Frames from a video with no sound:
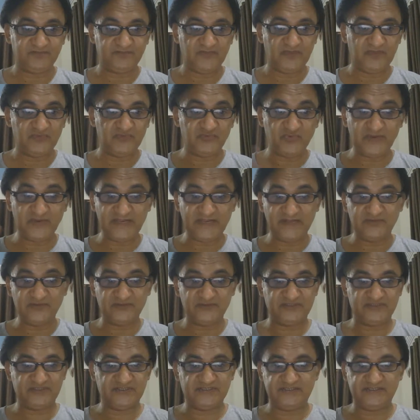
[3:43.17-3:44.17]
three
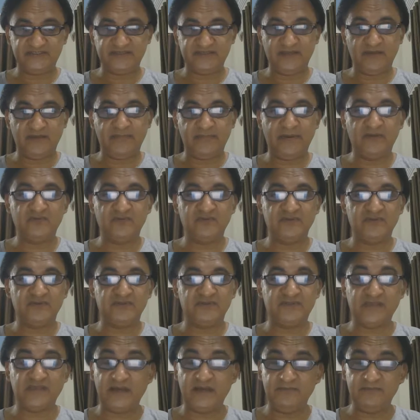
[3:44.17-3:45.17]
questions about
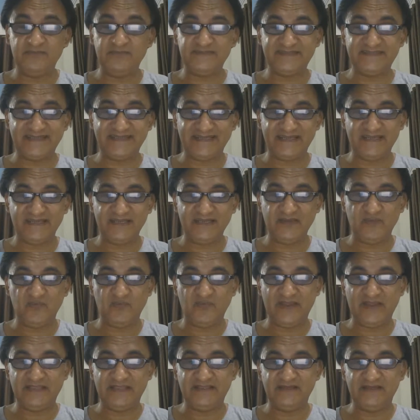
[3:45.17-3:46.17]
thumb sucking,
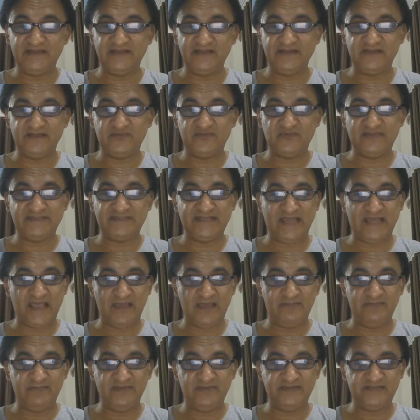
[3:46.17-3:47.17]
whether it was a
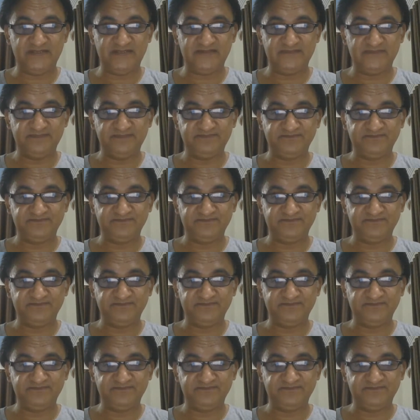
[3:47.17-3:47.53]
habit